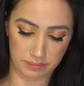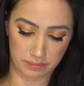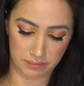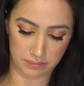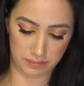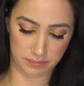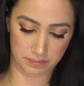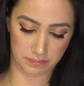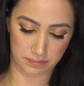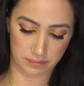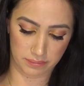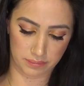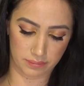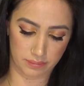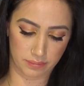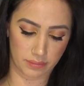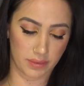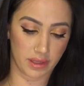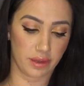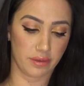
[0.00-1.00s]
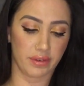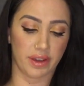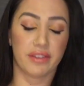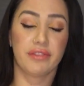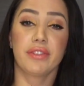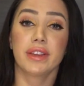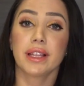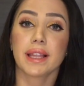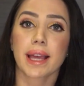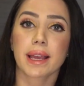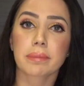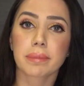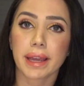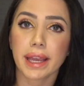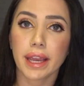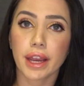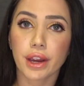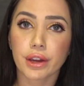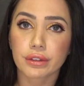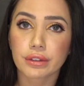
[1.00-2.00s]
If I feel like my
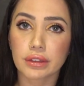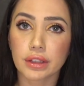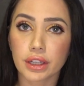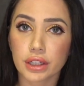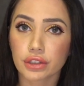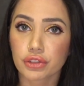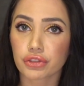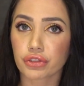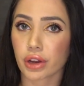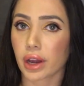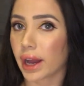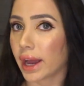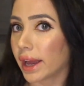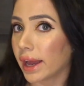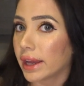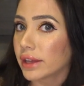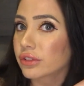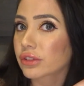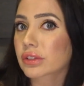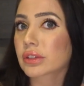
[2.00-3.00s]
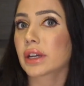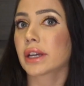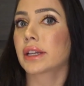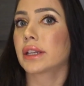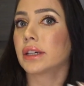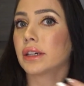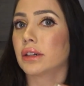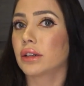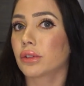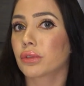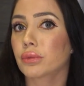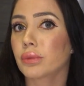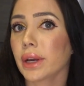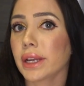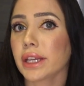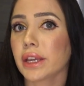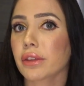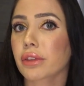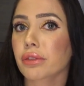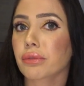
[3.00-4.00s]
hair is looking dry, I just kind of
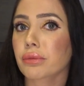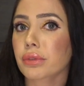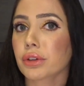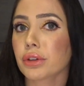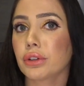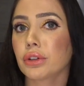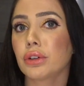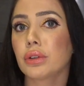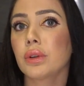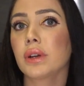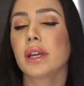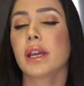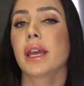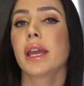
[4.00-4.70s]
run it through,